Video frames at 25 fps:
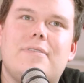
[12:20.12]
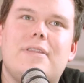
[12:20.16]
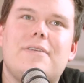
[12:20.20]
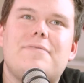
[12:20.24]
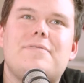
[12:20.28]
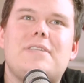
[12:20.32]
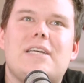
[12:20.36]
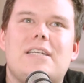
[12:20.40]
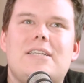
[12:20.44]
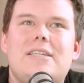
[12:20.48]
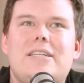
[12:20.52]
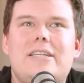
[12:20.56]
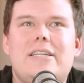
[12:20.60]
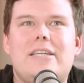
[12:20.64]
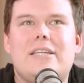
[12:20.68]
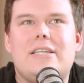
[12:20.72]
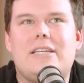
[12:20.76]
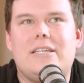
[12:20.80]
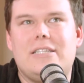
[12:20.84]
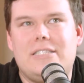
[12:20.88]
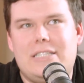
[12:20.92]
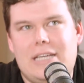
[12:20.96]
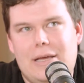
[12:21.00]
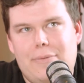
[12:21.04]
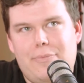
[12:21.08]
They've done it in a
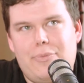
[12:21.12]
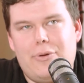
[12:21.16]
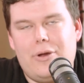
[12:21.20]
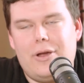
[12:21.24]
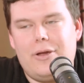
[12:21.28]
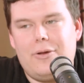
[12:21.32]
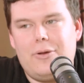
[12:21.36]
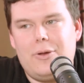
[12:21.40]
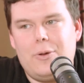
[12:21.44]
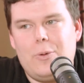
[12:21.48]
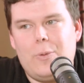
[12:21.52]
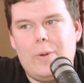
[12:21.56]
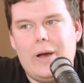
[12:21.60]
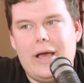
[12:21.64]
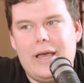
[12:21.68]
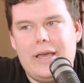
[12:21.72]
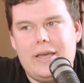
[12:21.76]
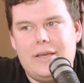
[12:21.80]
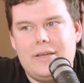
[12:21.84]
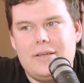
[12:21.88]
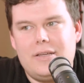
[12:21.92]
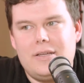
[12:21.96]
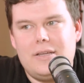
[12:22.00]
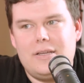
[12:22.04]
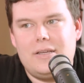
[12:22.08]
contemporary
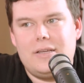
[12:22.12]
way.